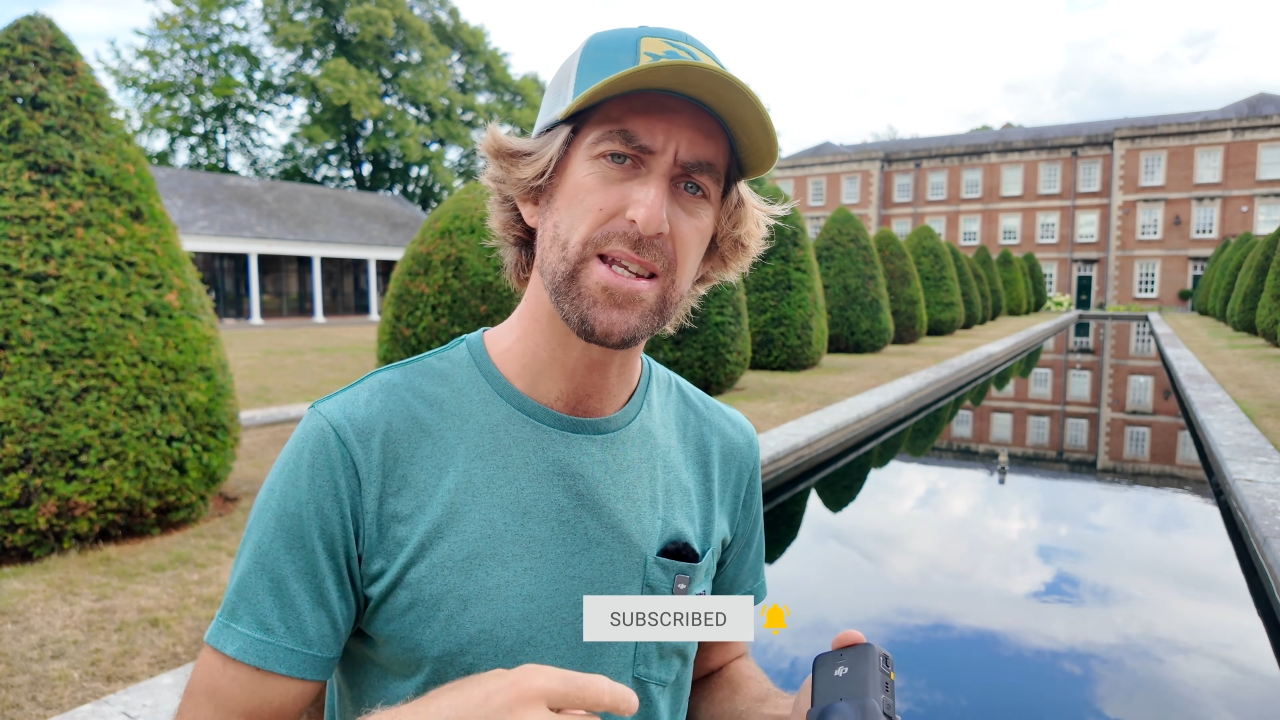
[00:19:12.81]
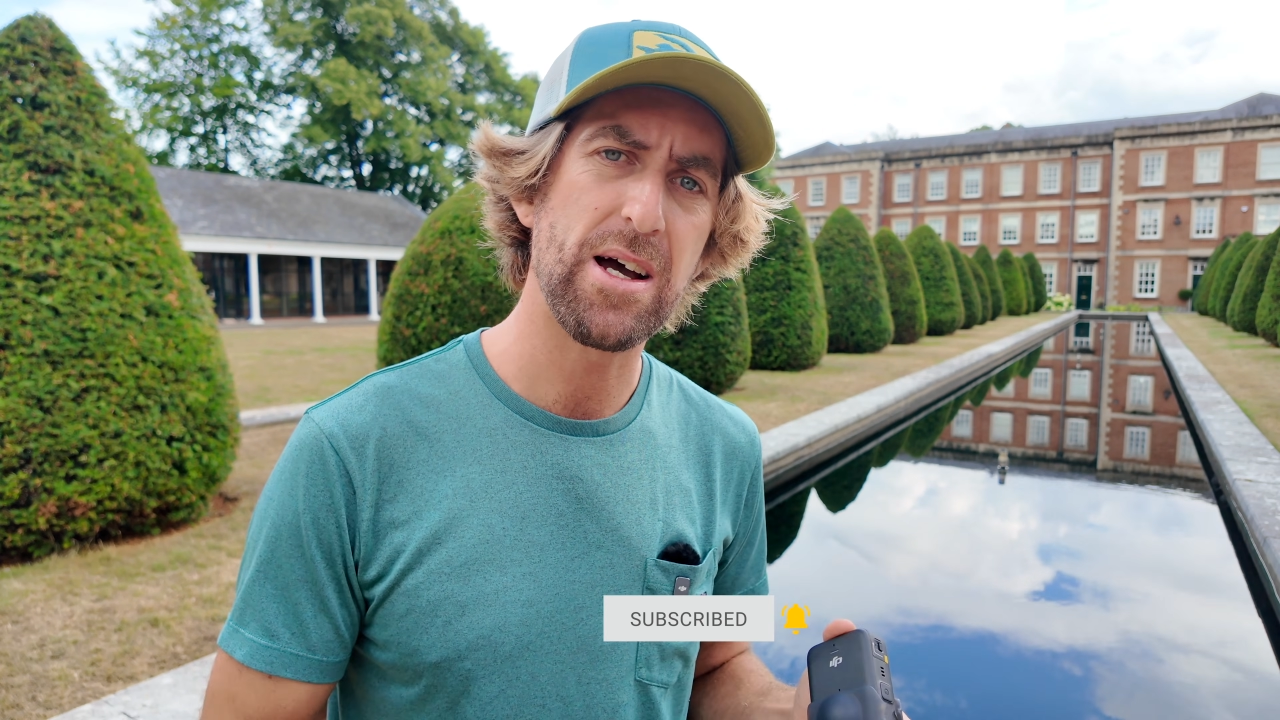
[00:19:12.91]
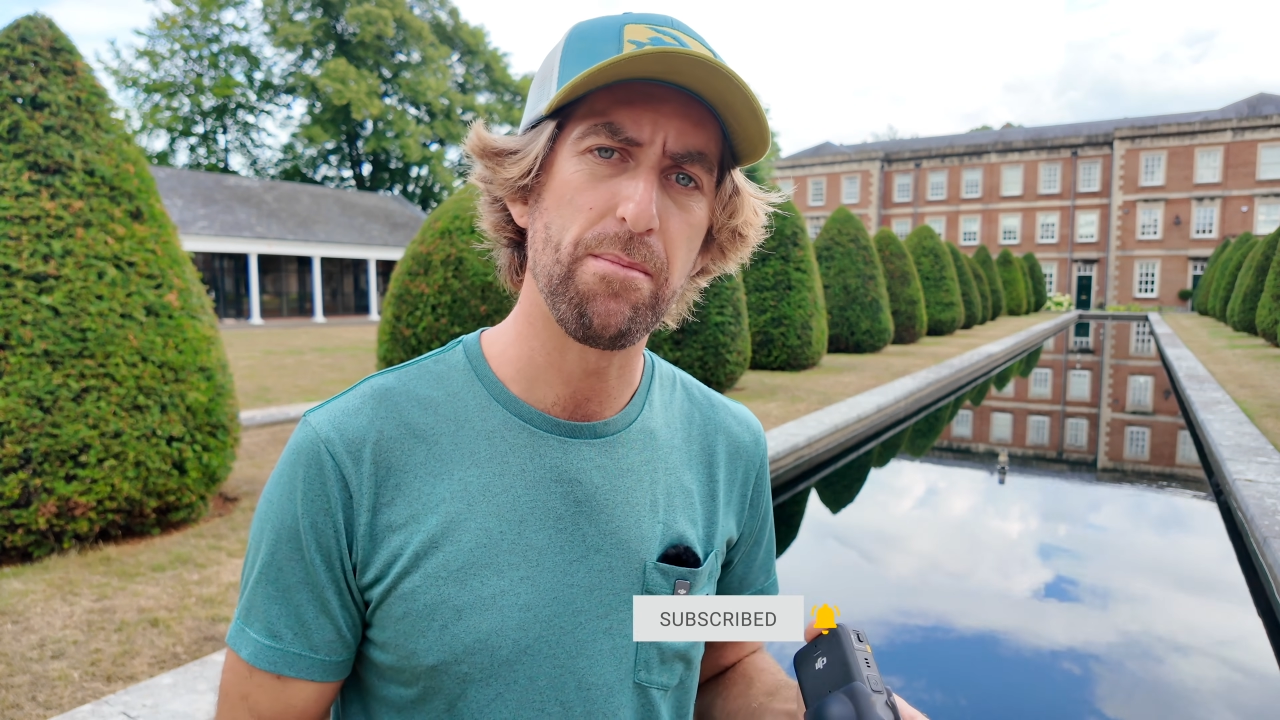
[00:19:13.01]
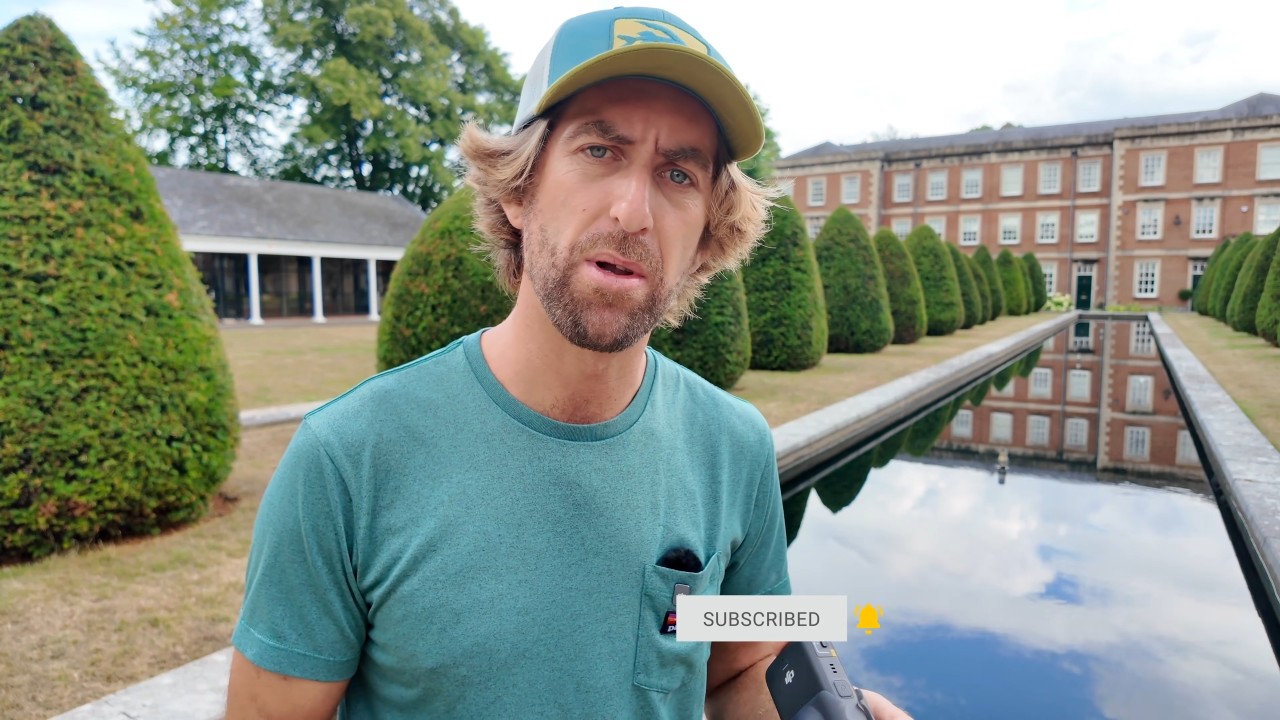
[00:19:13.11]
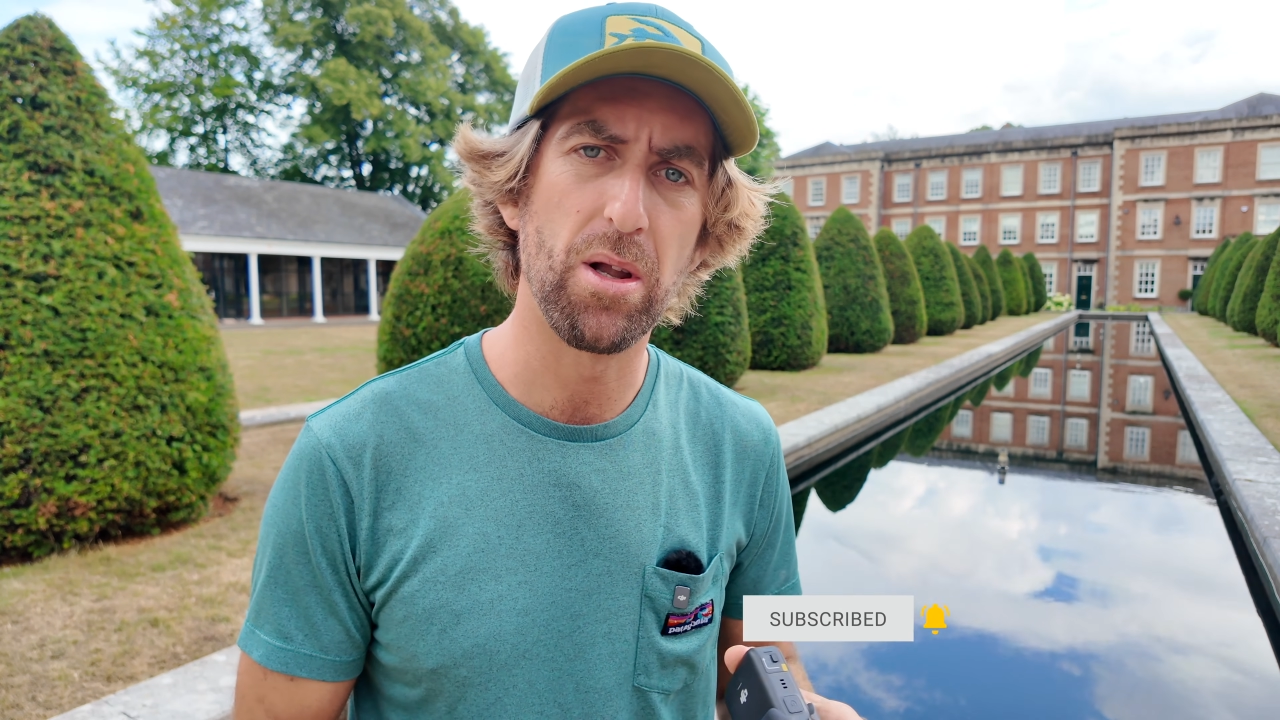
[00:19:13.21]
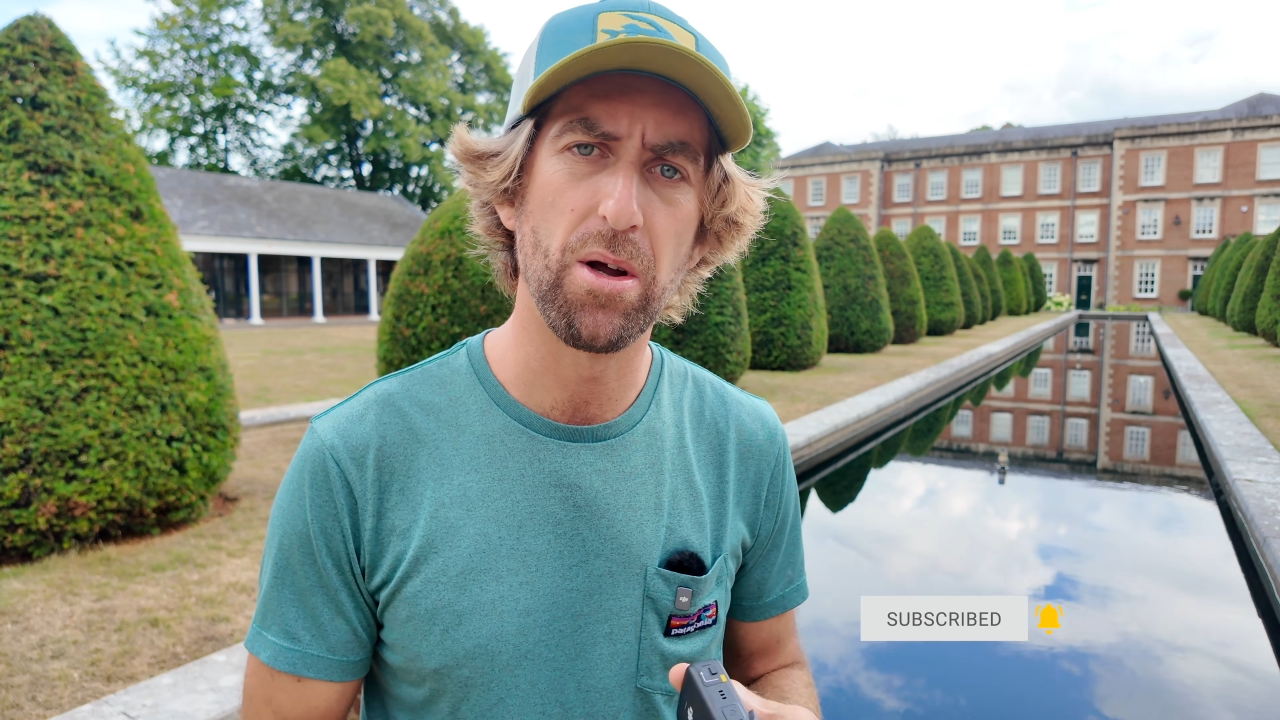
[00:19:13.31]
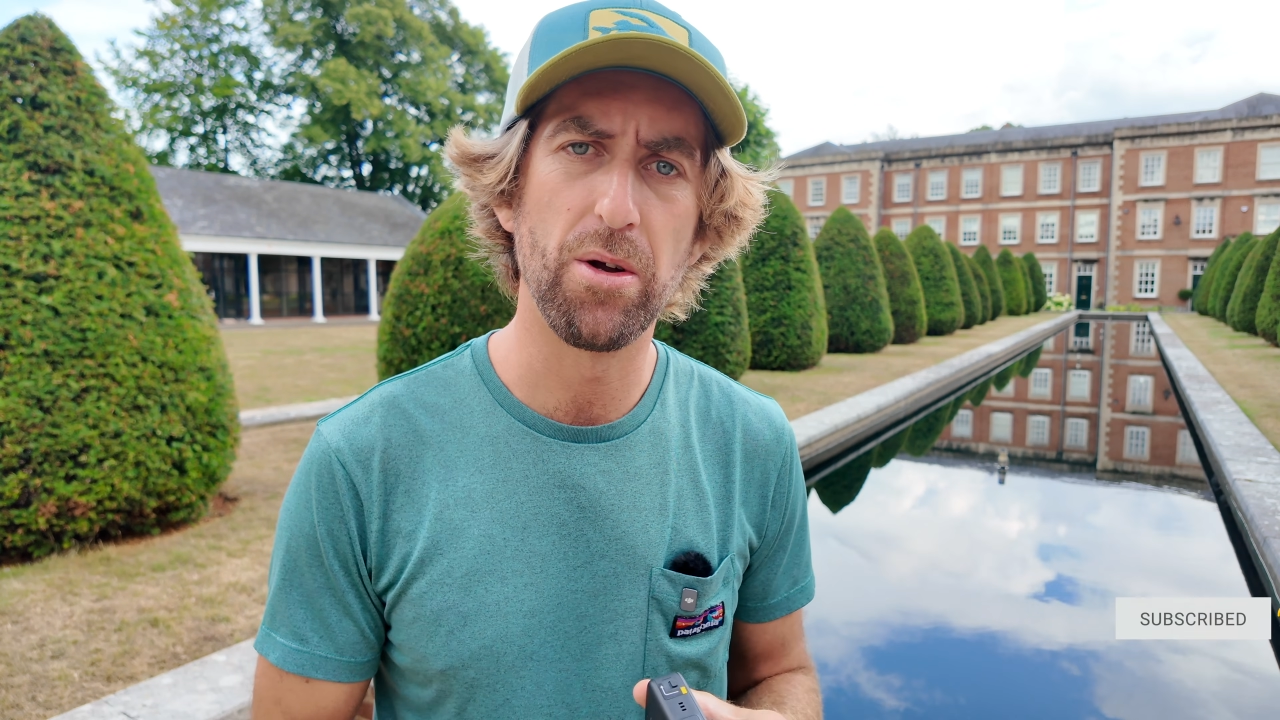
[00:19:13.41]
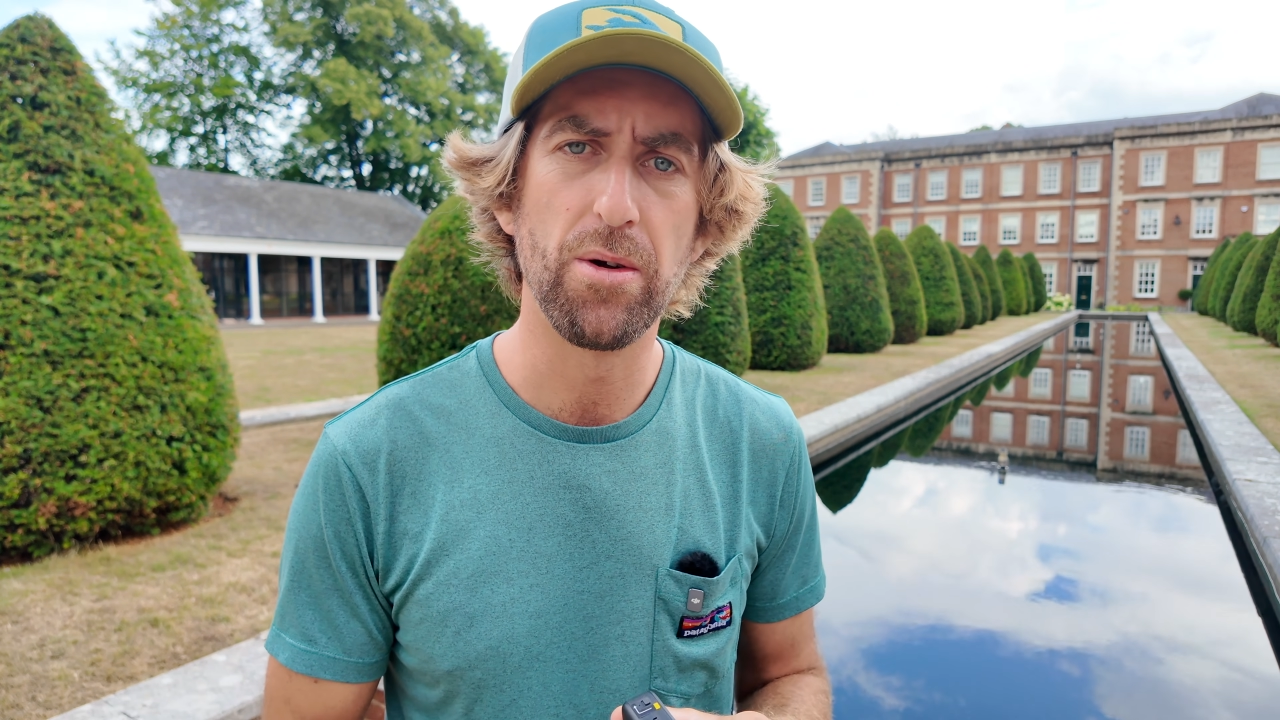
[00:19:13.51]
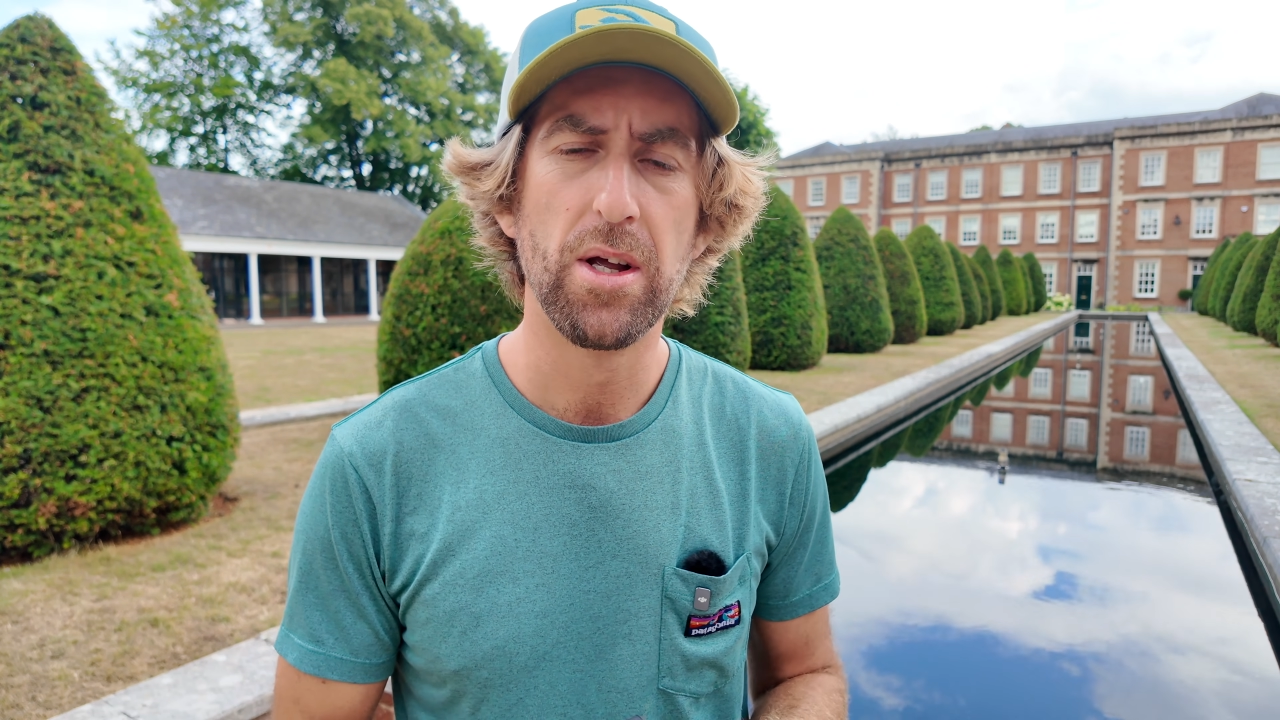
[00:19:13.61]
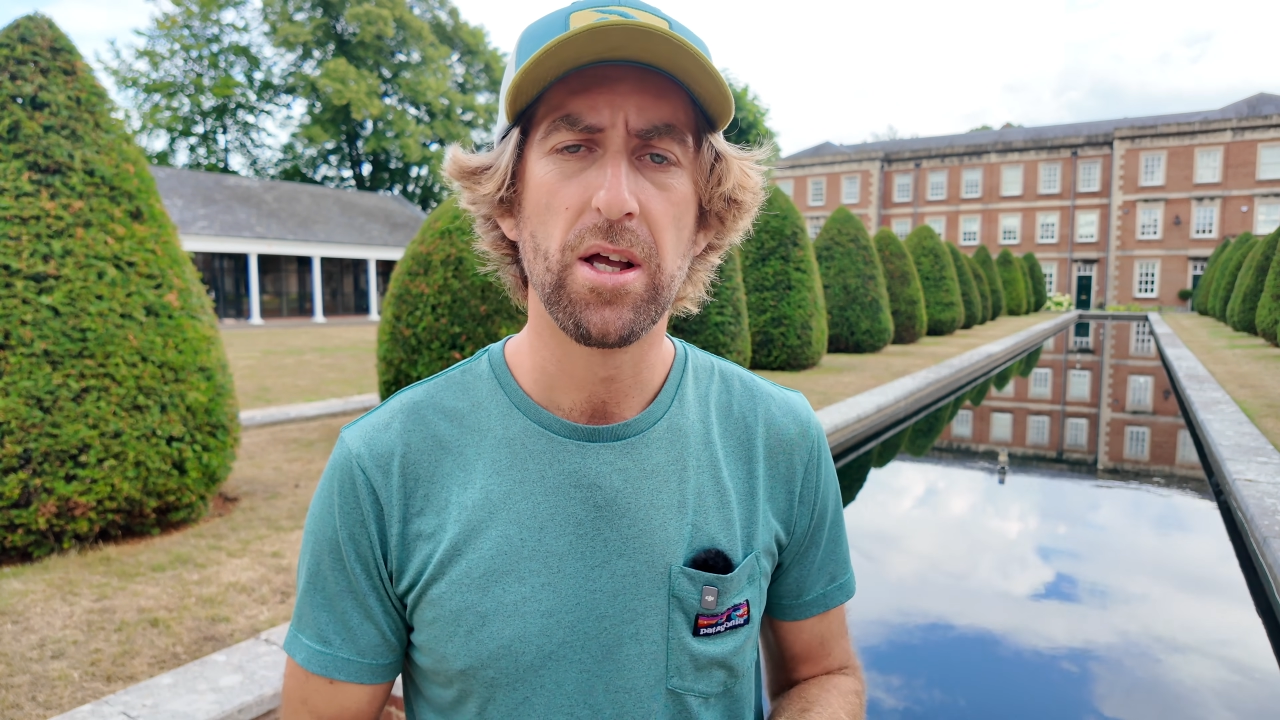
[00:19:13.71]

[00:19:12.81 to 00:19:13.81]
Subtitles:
down below.